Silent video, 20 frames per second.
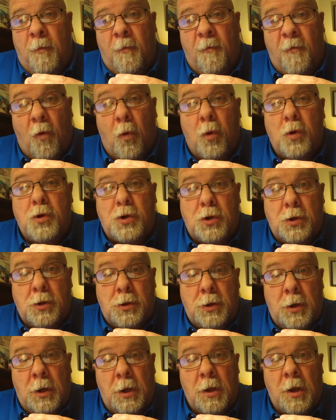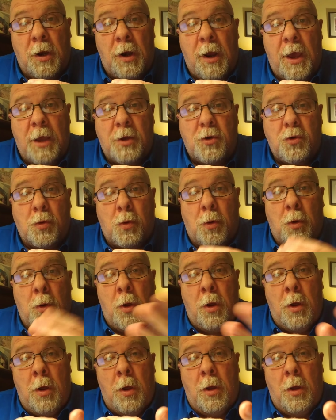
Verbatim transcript: forces in the natural,